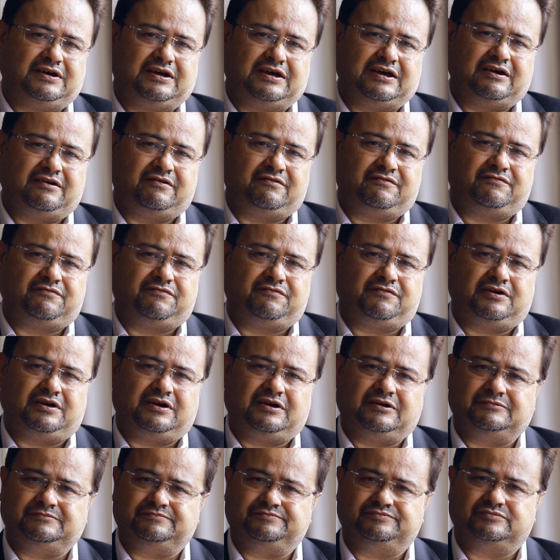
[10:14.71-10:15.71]

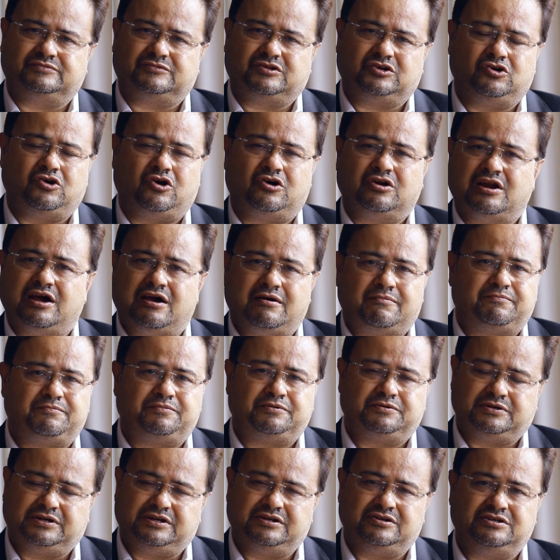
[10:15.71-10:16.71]
gone
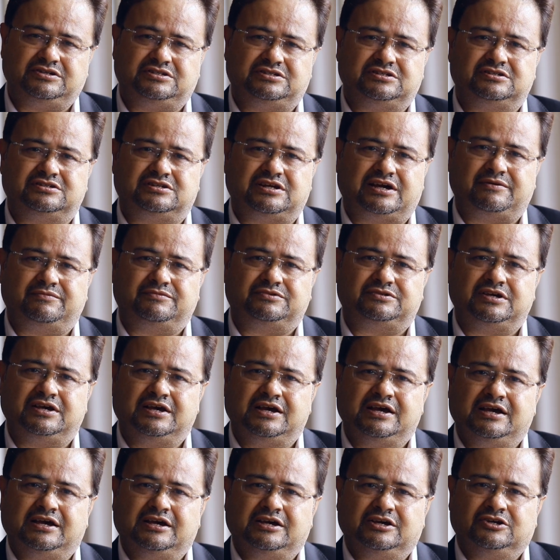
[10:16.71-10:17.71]
up in recent times.
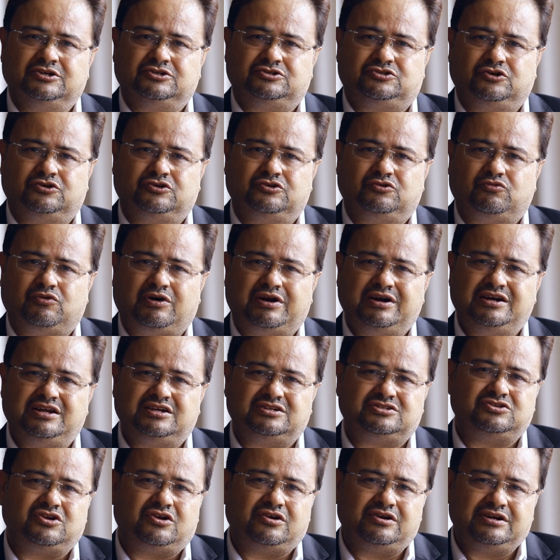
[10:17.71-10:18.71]
So one
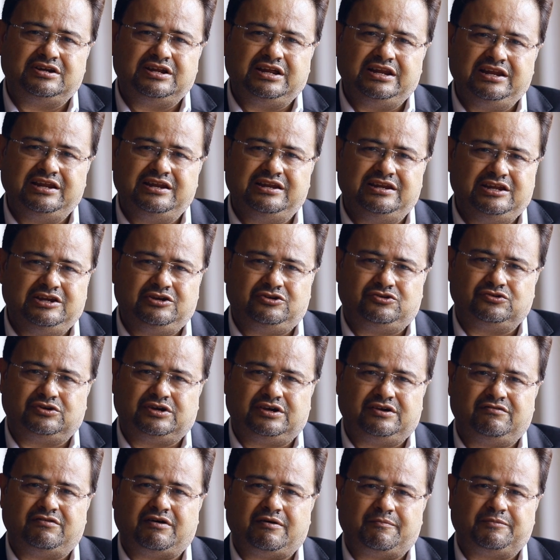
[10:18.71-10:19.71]
does not really need to
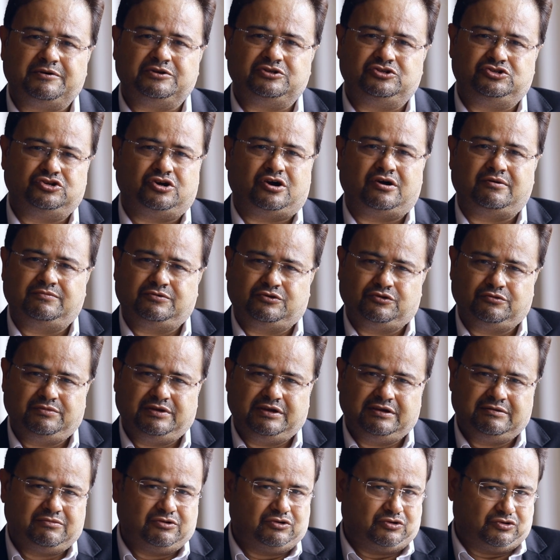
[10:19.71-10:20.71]
give up a job to
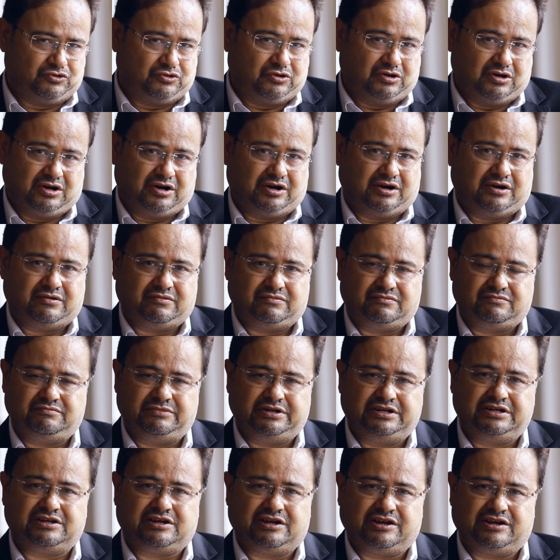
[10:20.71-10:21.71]
be able to learn
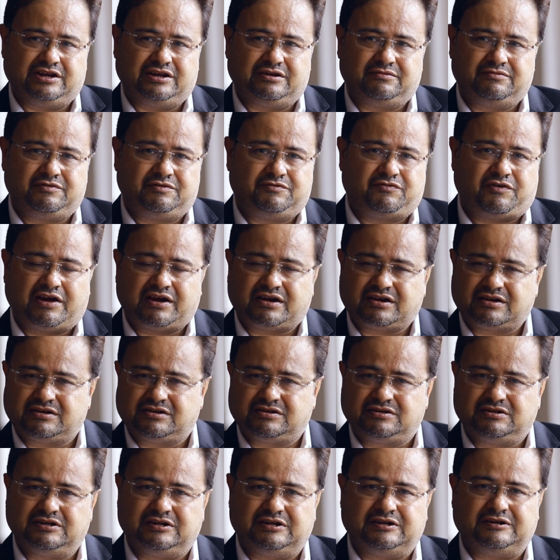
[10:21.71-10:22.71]
mid-career. In
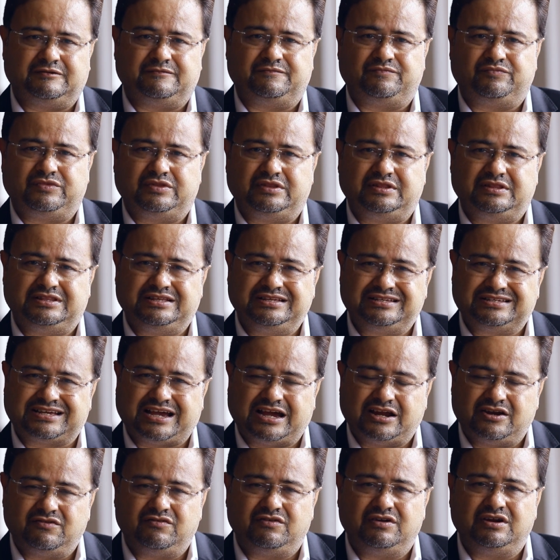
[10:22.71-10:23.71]
fact, this
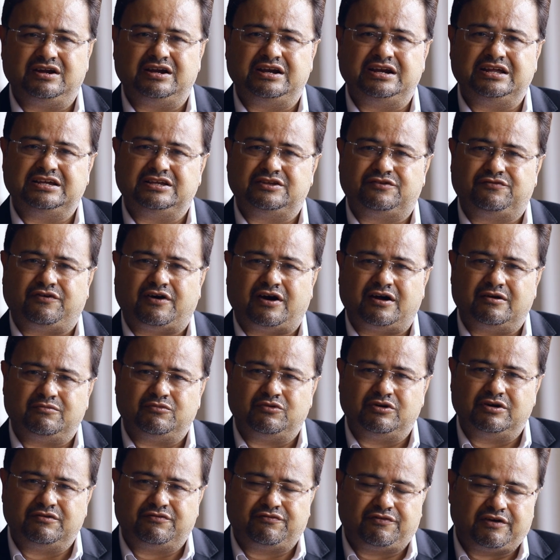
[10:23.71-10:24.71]
kind of learning is far
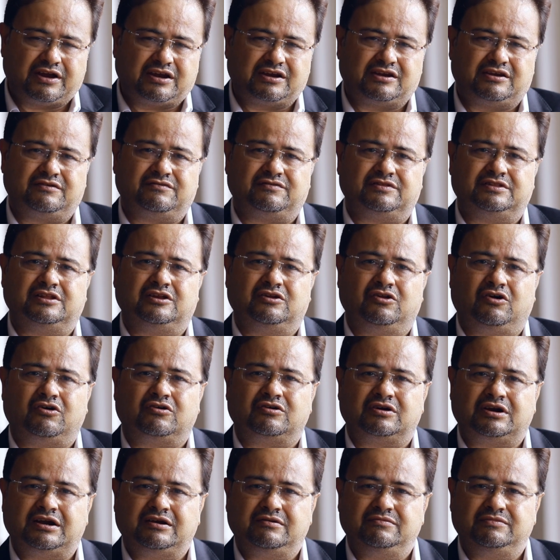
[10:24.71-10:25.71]
more effective in the
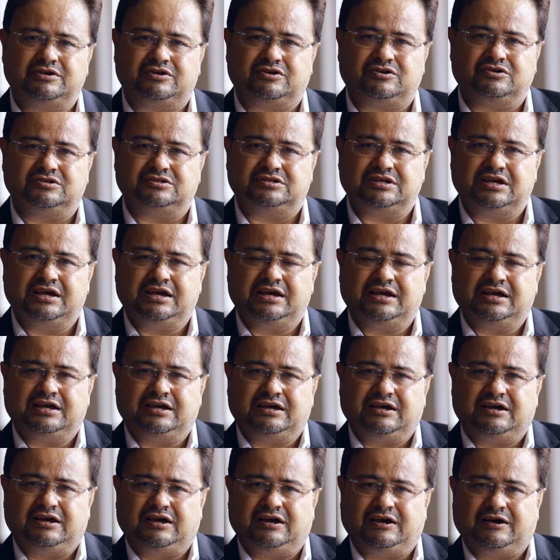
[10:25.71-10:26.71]
long run, because
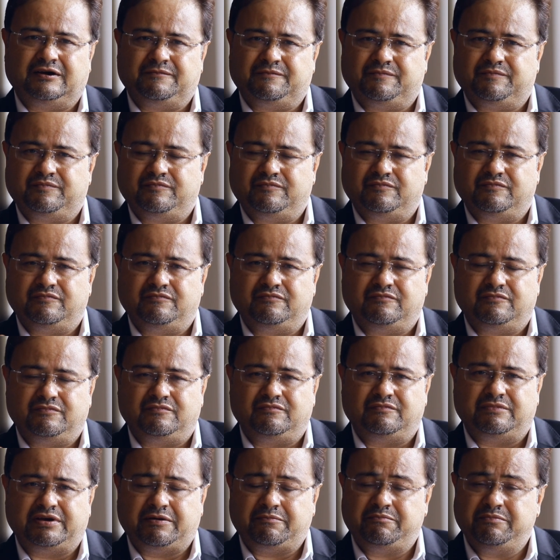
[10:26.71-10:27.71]

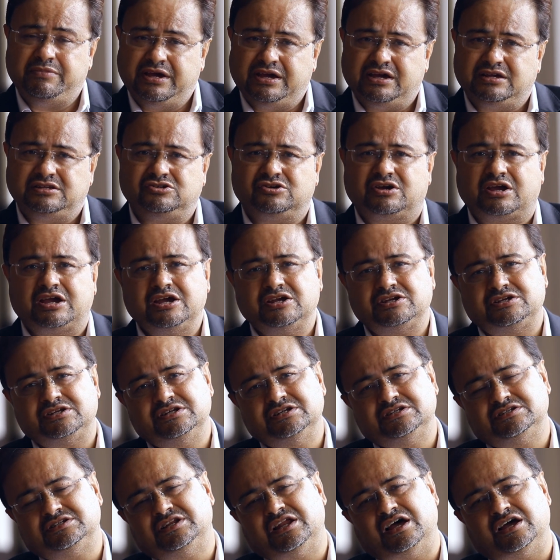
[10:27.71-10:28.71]
MBA education
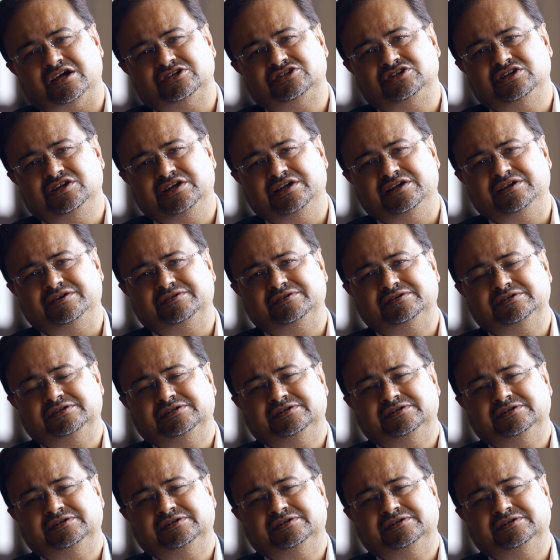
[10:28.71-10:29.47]
is largely